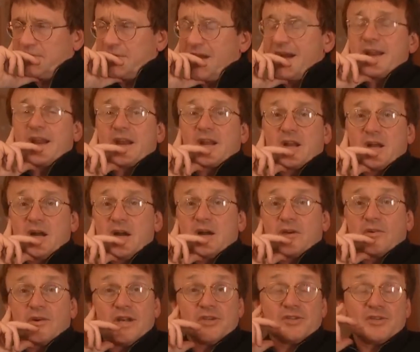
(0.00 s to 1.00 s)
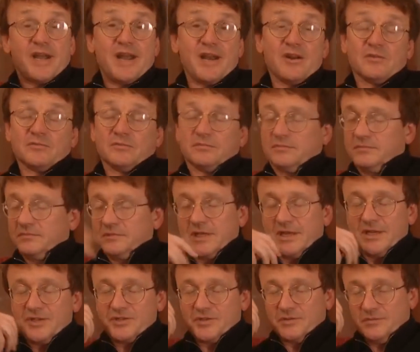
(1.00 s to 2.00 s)
I'd had a car crash, a head-on
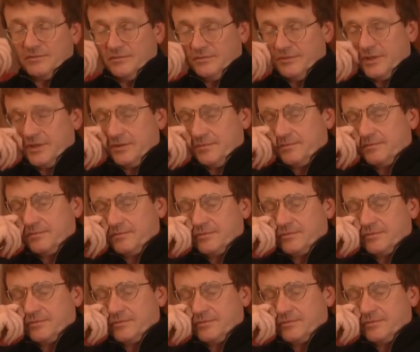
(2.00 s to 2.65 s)
collision with a